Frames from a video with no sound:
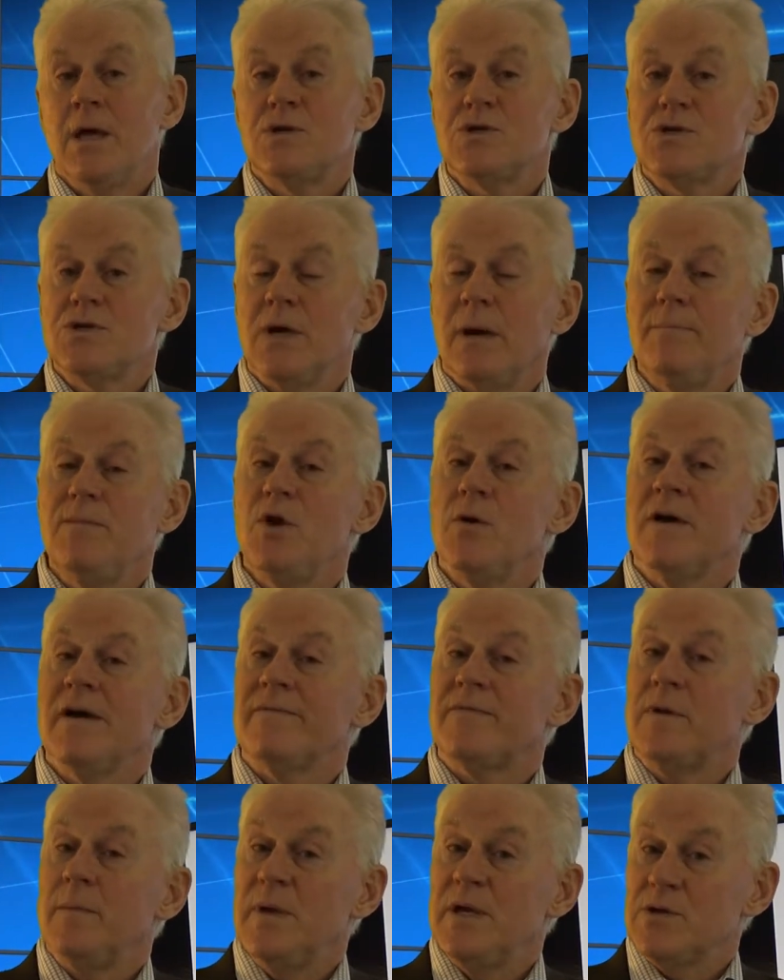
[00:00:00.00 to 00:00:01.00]
Some you
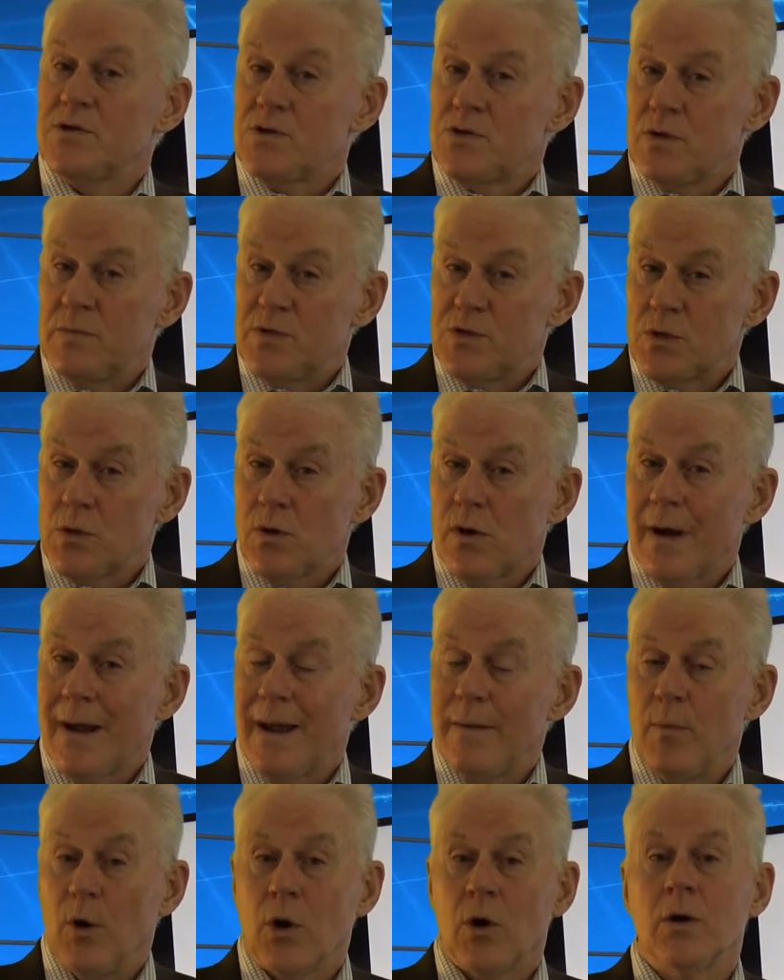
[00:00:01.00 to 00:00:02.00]
have to be a
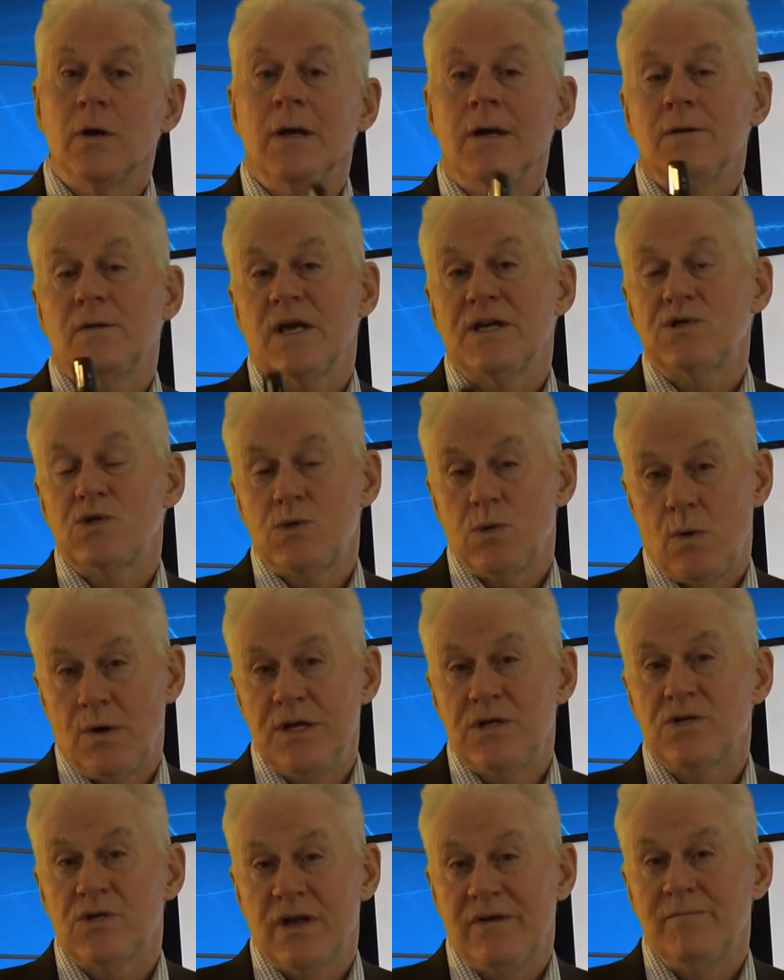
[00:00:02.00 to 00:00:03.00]
subscriber. That's
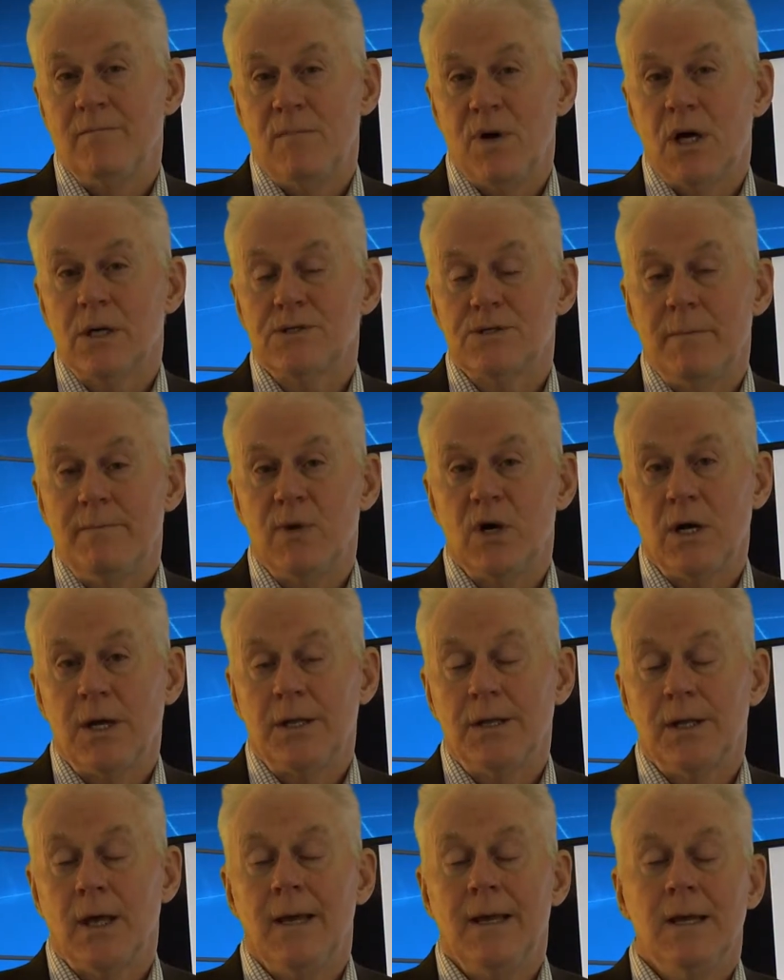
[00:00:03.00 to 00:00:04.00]
27 bucks a
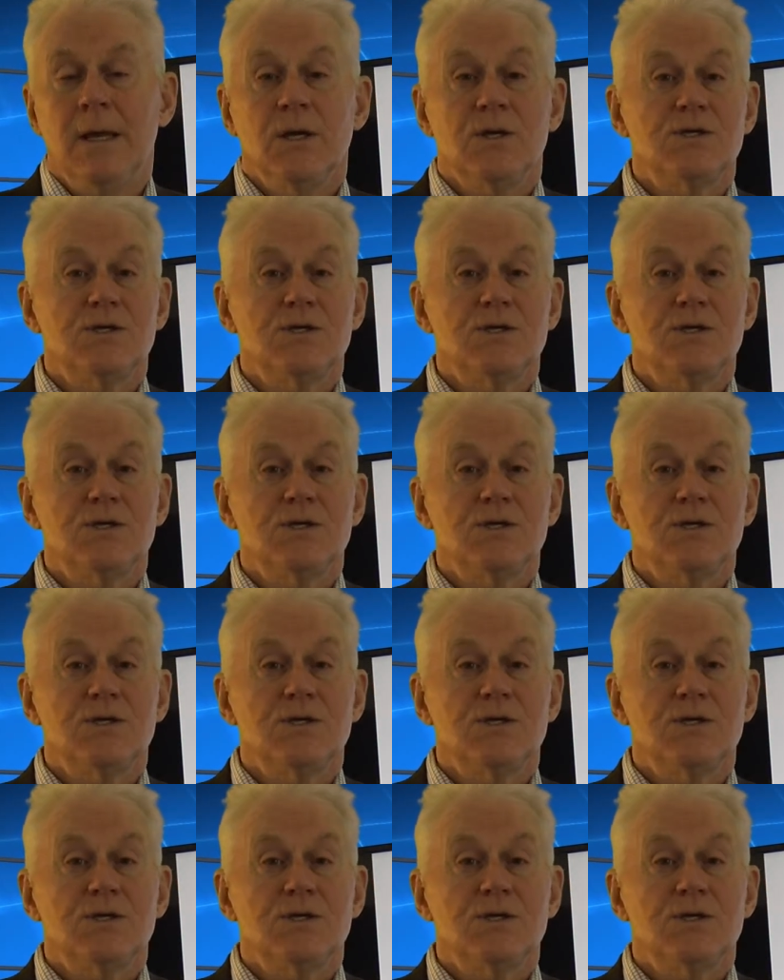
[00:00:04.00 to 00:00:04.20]
month.